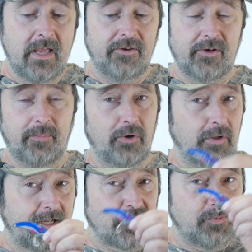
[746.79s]
You could pull it
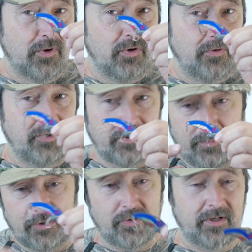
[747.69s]
like a spoon. You could
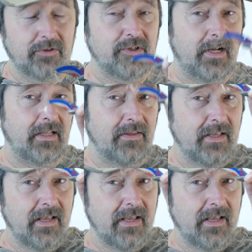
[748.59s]
put trailers on it.